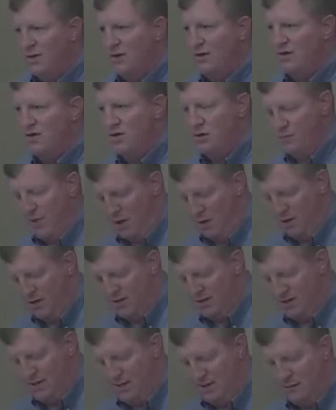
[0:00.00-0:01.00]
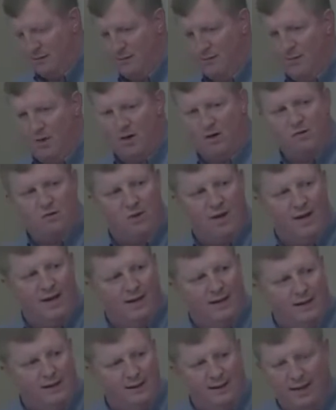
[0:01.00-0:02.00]
with our two poets here, Marc
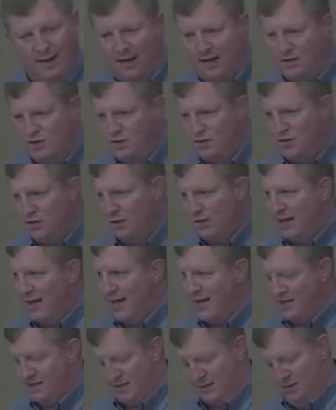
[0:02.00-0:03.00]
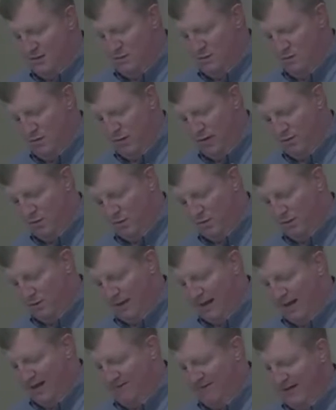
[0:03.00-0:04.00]
Rahe and Julie Hanson, we
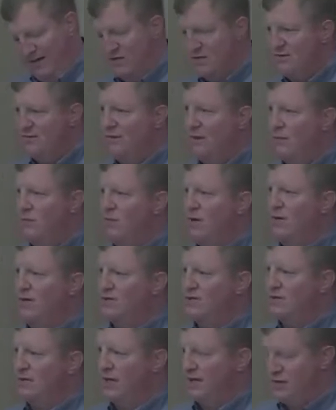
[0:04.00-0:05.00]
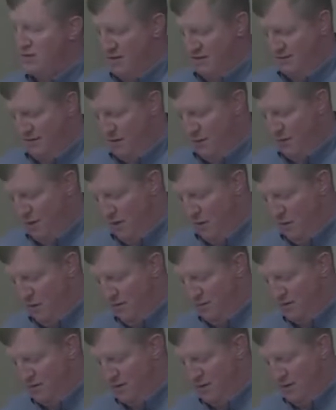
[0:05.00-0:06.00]
will have each of them read a selection of their
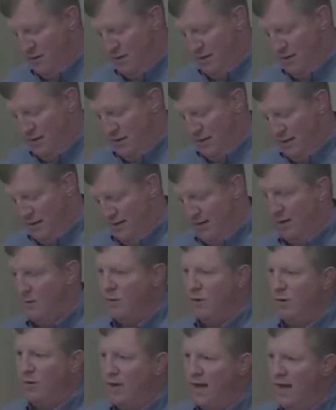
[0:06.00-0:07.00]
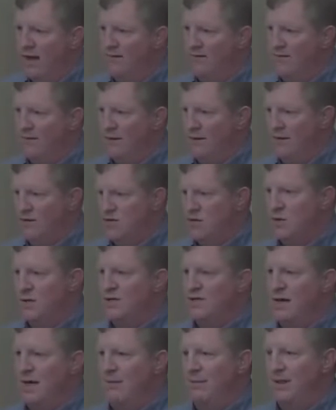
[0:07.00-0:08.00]
poems, and then we will have a
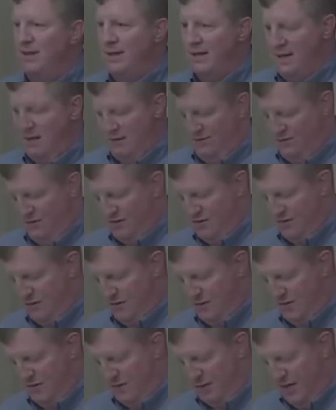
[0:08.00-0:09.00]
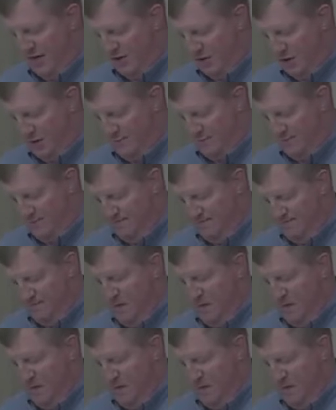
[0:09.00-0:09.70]
short time at the end for some discussion.